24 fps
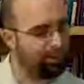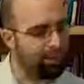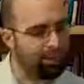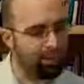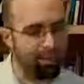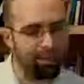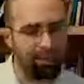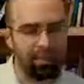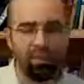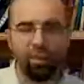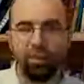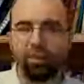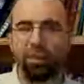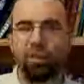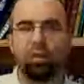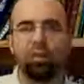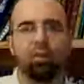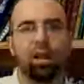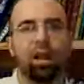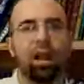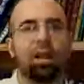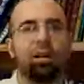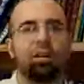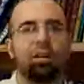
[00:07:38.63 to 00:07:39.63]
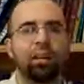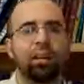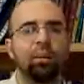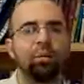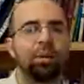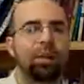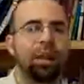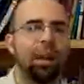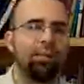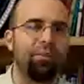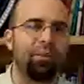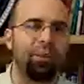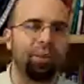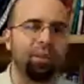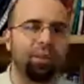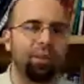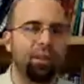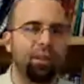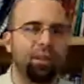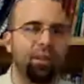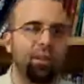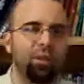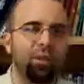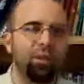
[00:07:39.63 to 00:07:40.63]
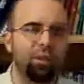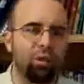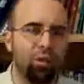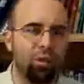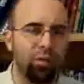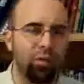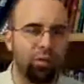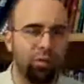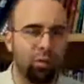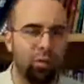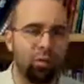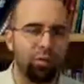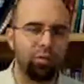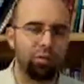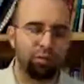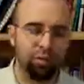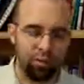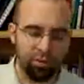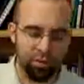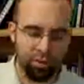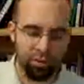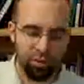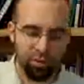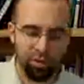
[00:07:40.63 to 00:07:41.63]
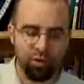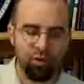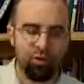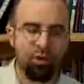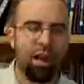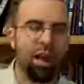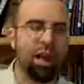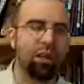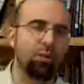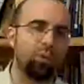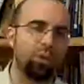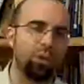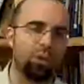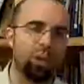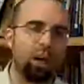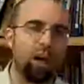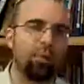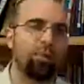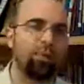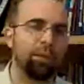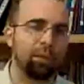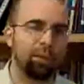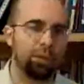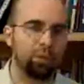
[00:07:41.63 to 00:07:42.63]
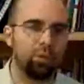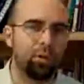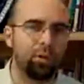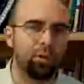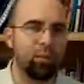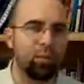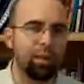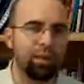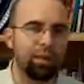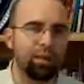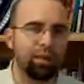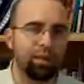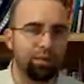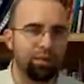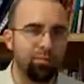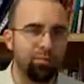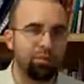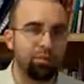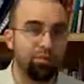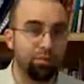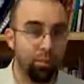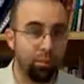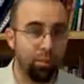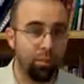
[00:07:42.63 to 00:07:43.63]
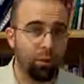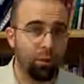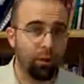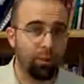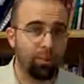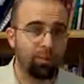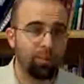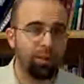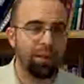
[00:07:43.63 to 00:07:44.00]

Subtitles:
that the ground he would have to till and so forth, so that the ground would not be doing what it did before.